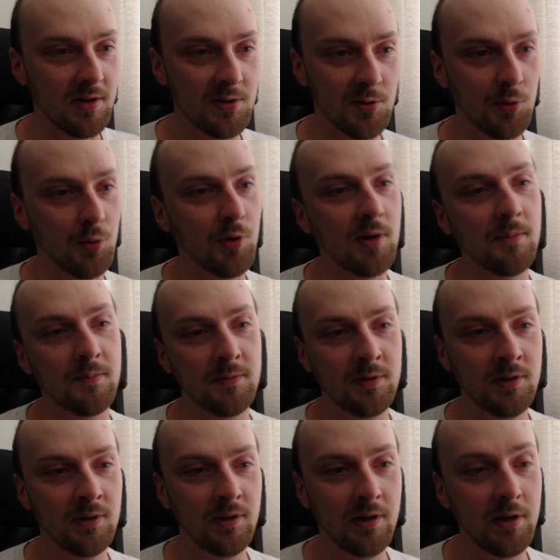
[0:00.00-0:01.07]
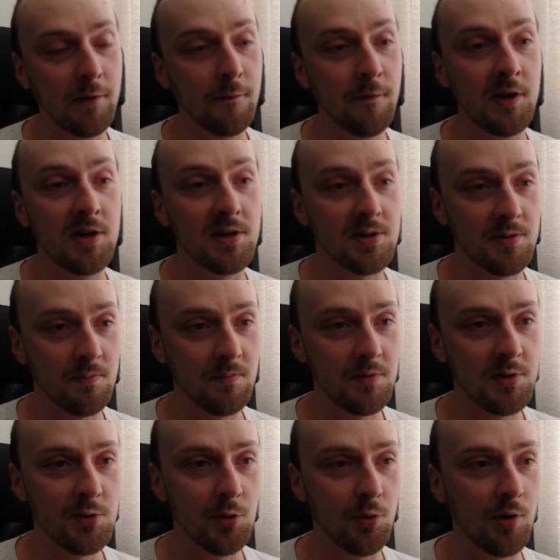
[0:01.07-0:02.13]
sauna. In a Finnish
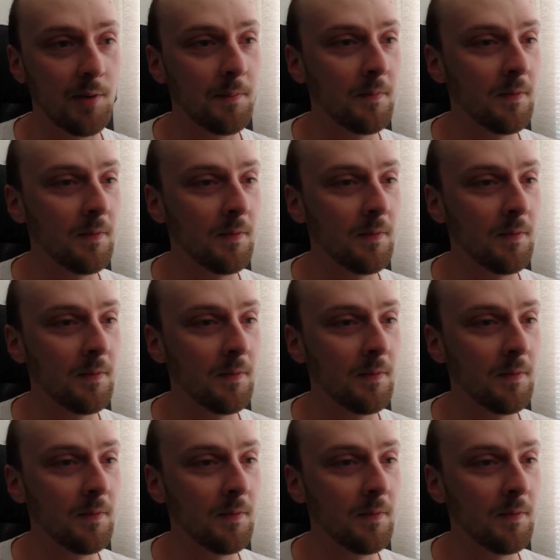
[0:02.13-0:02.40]
sauna.